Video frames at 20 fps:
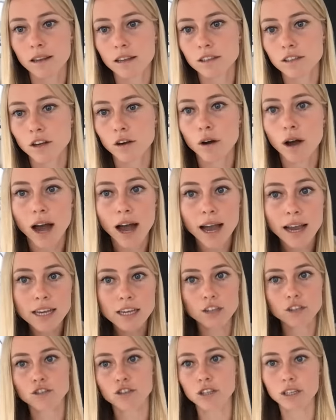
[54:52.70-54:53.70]
So I
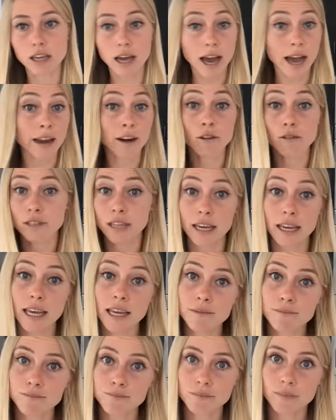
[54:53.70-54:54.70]
usually I don't take
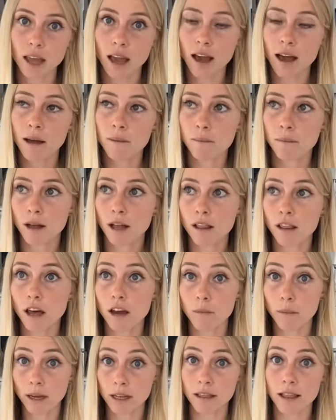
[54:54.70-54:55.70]
it. Um, a lot
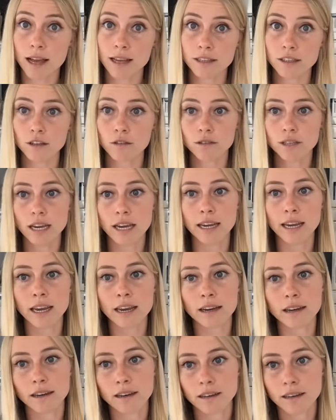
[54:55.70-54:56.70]
of my clients don't take
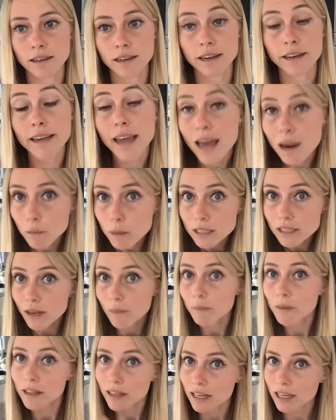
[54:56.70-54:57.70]
it. It can be
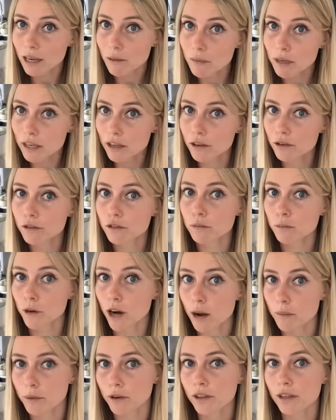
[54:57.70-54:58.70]
something that can be used
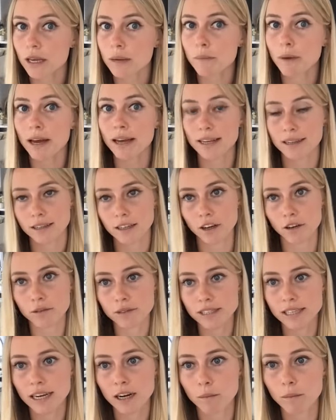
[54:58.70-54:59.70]
properly, but you know
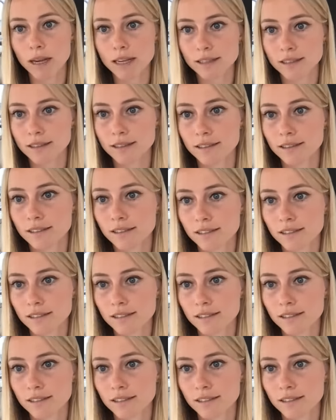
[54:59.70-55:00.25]
it's hit or miss.